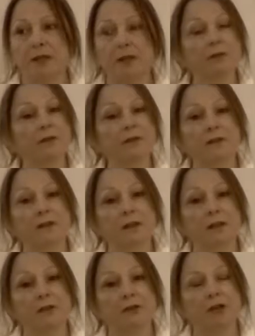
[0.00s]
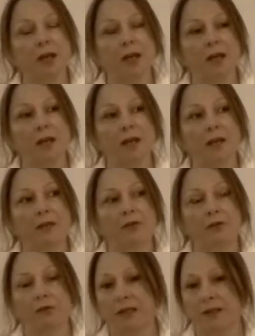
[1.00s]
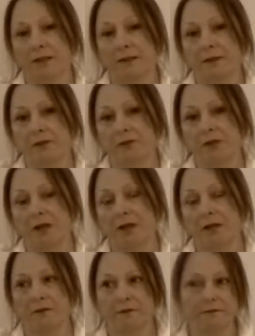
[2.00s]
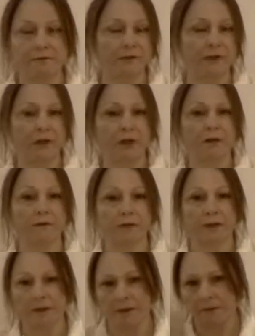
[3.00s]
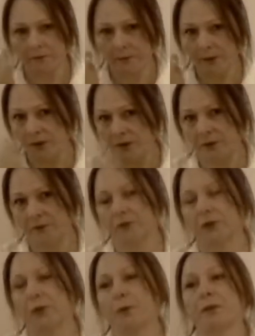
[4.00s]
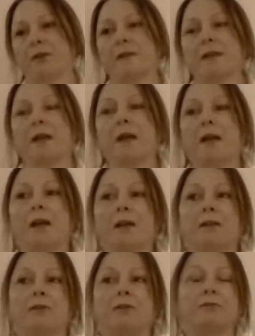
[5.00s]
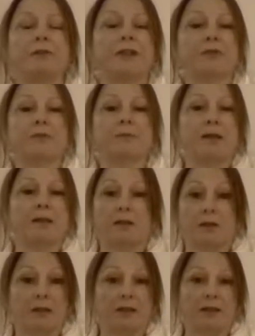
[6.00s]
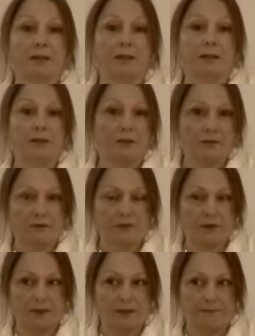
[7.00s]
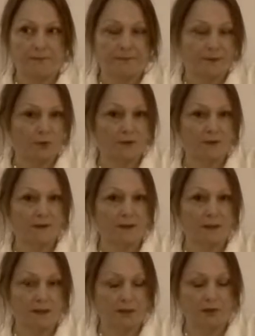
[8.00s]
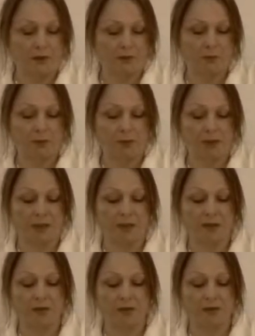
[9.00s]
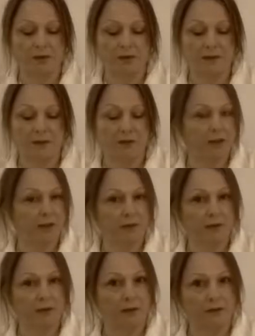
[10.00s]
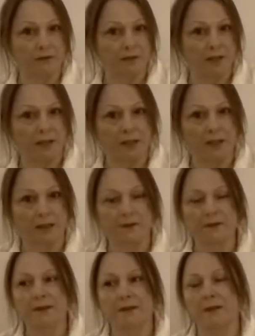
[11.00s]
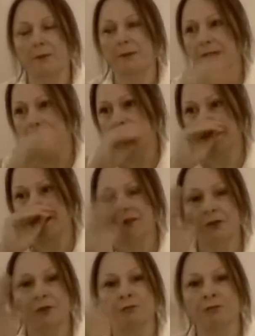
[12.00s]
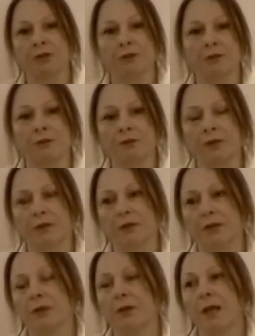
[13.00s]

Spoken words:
you're on stage and you're getting things right and you're very confident. The information is flowing because your rational mind's not kicking in to interfere, nor is the ego. But as soon as, say, you get a lot of negatives, so someone keeps saying no, no, no, no,